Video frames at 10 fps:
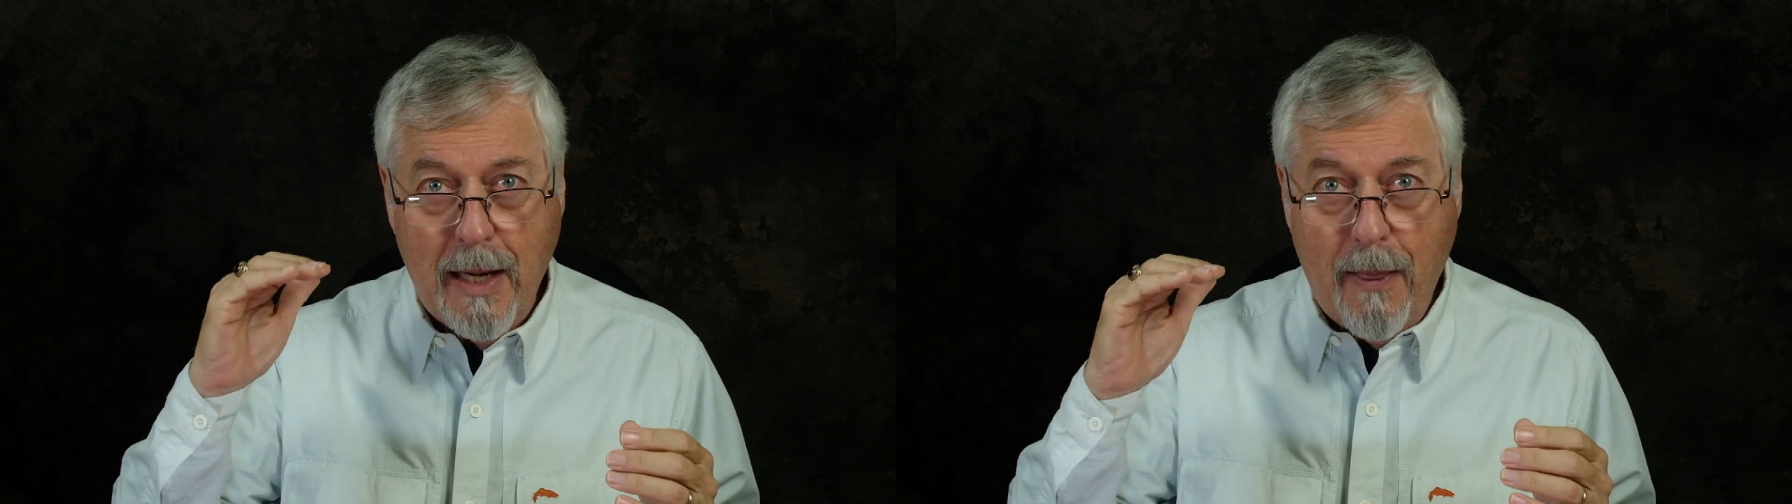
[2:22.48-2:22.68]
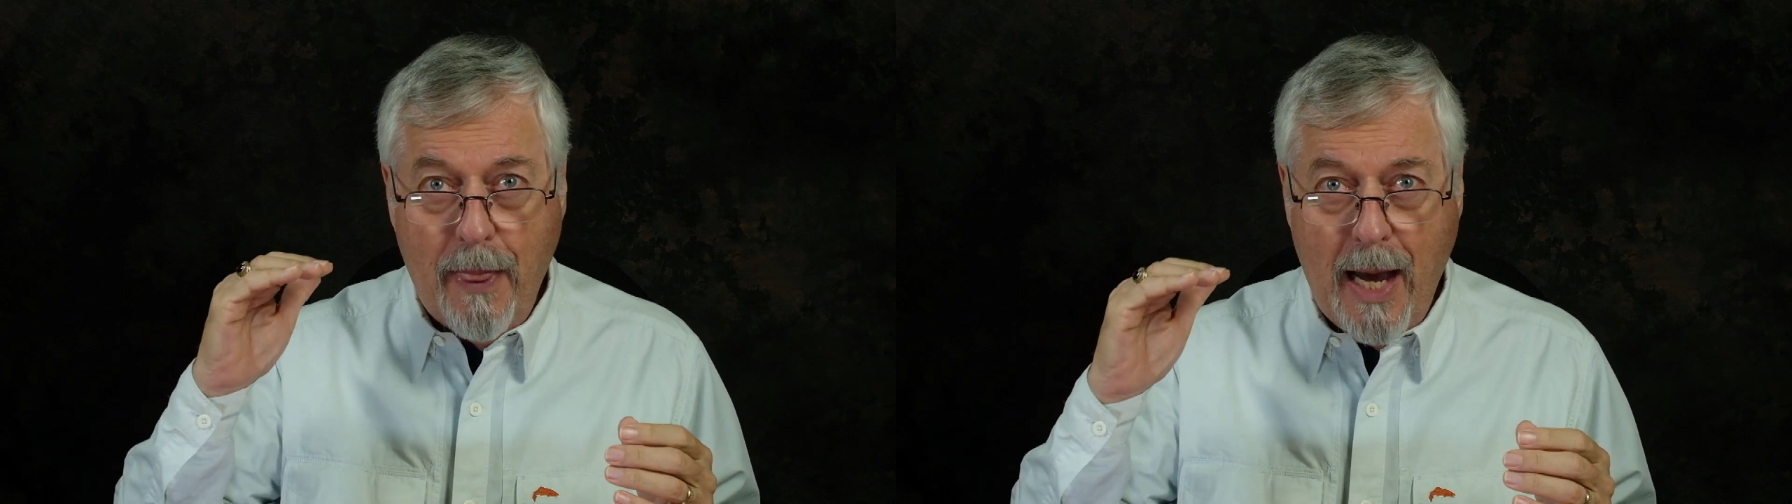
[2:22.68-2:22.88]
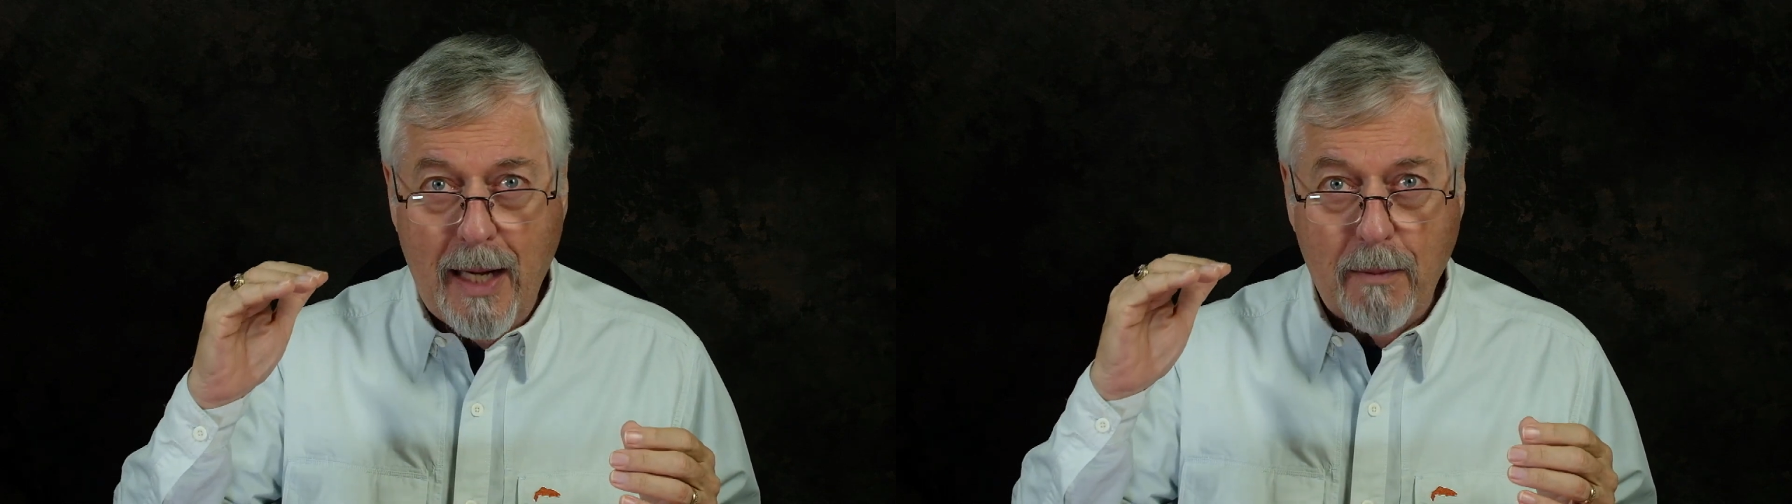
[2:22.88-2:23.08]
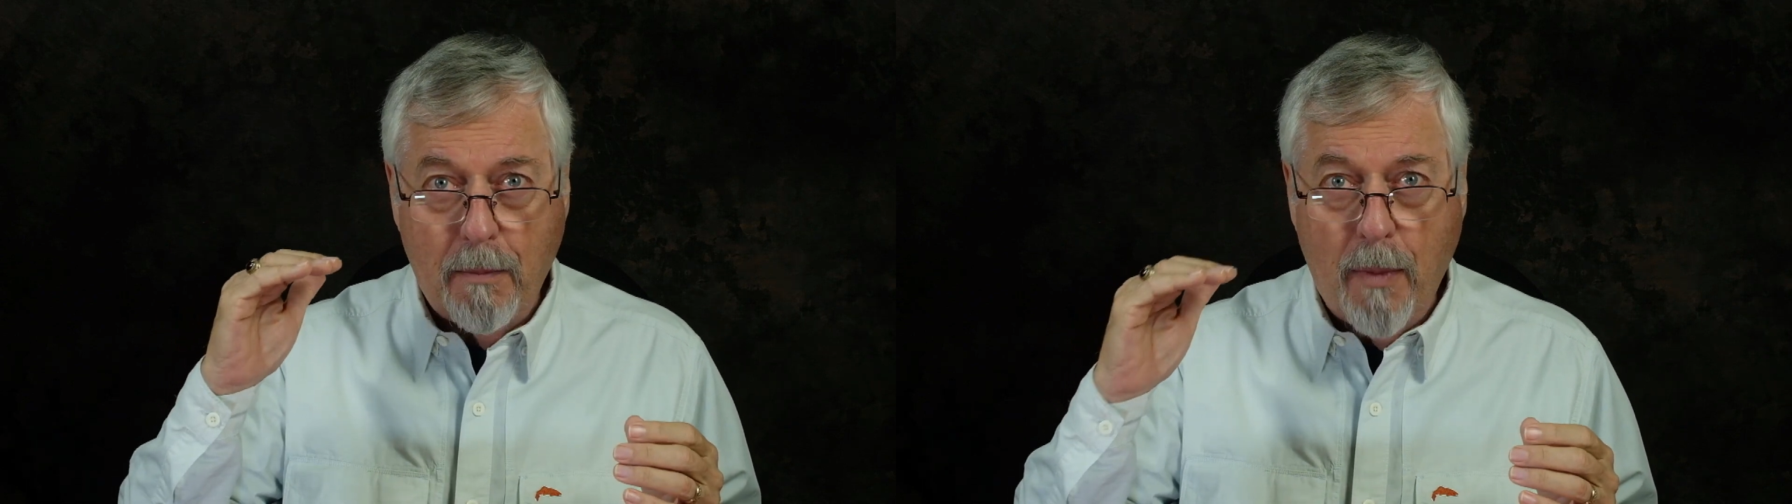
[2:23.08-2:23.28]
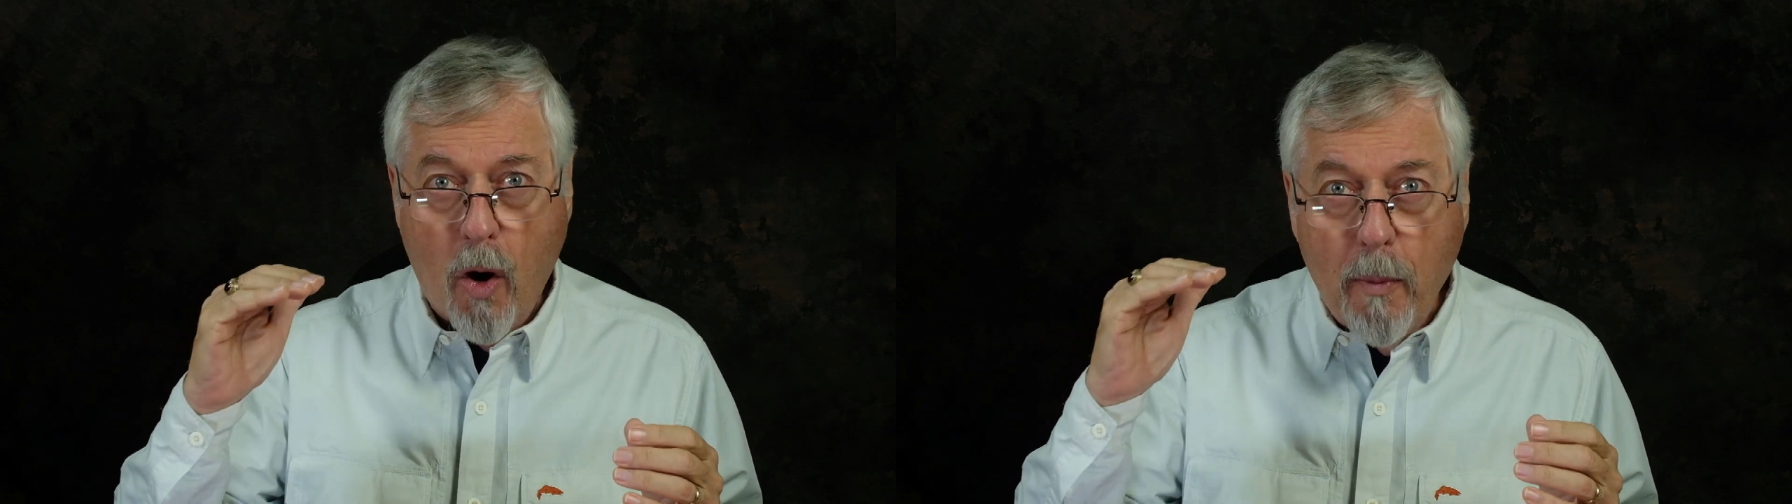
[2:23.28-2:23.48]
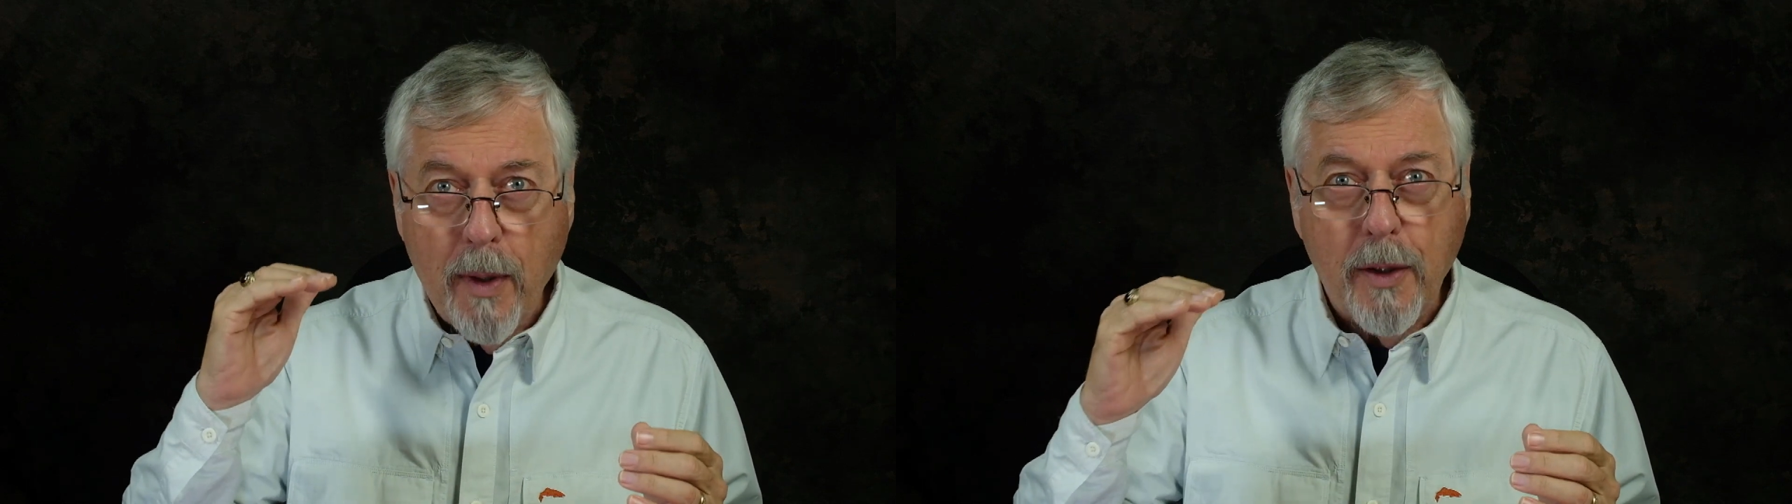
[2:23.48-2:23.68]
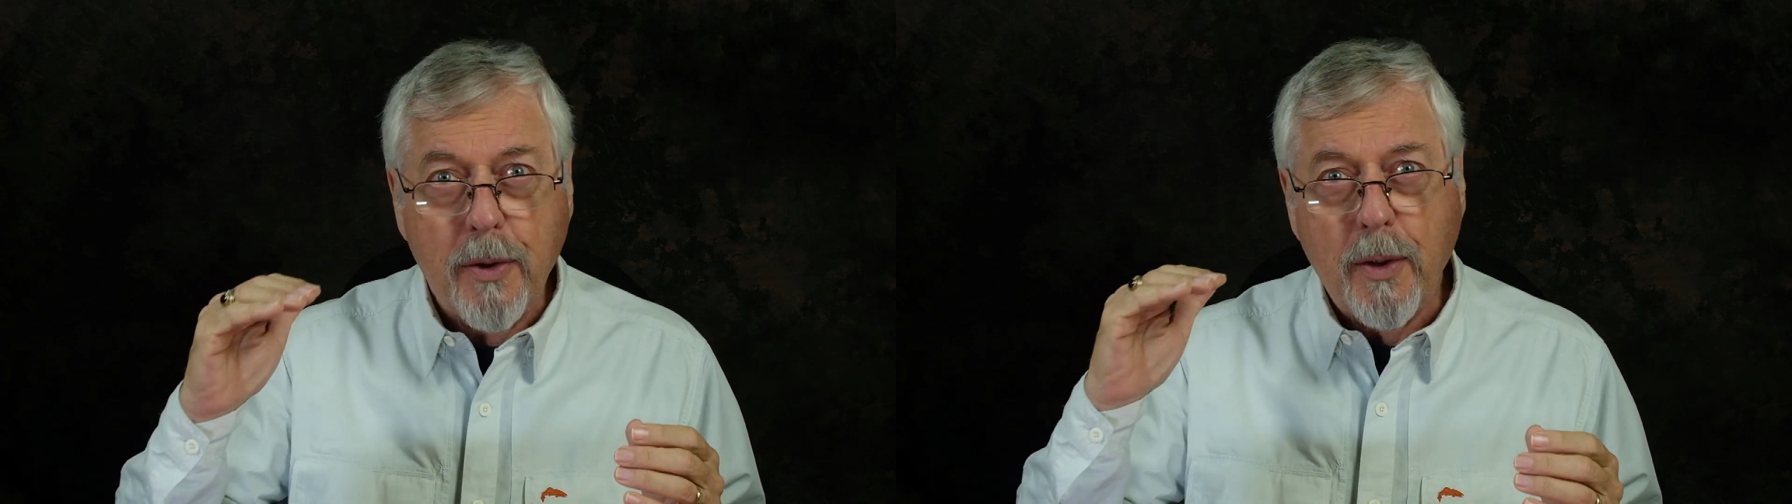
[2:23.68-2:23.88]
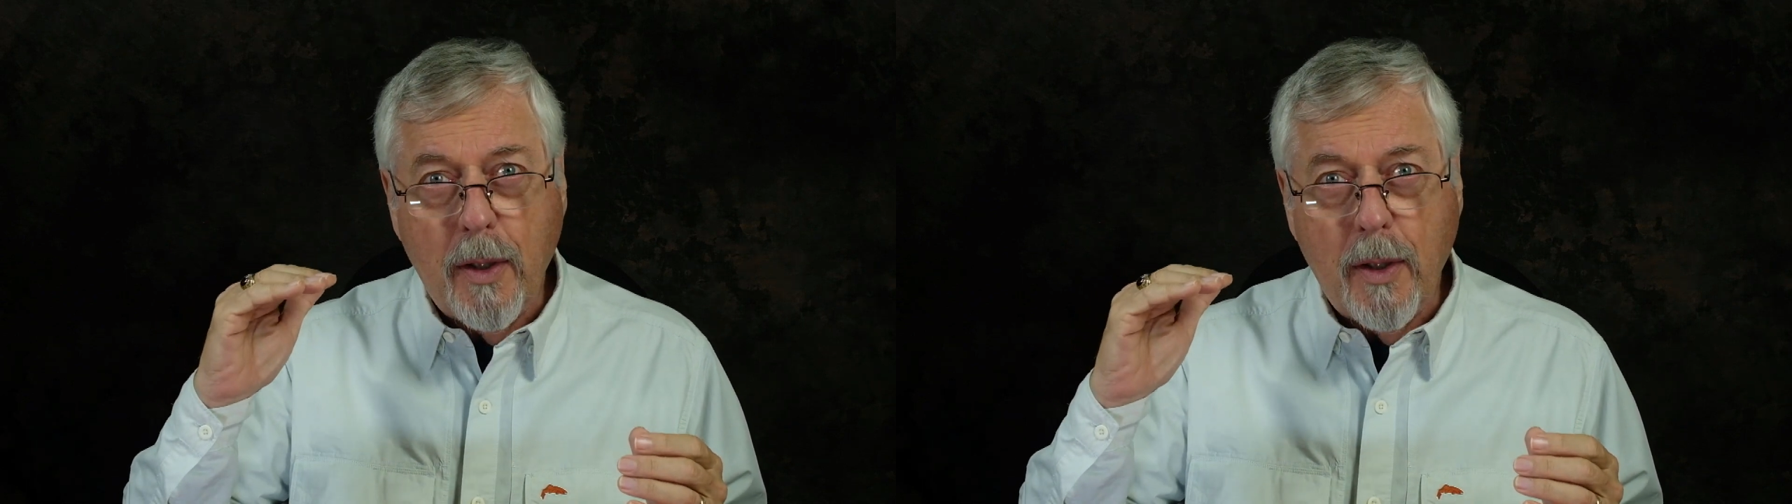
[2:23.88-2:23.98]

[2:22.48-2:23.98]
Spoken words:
that moment